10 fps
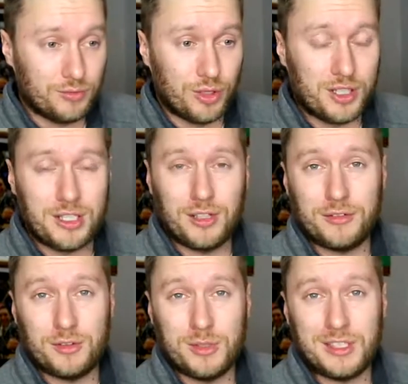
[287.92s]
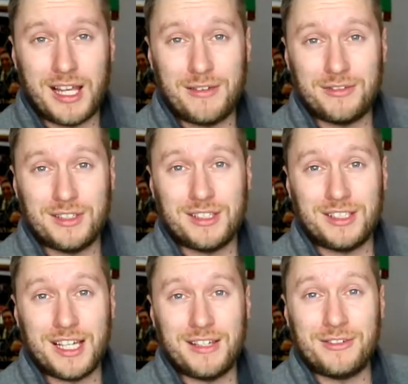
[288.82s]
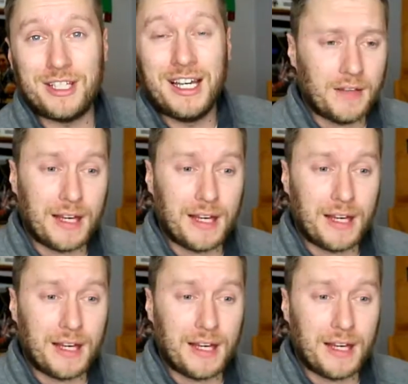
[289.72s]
Ruddy dives to his left and saves.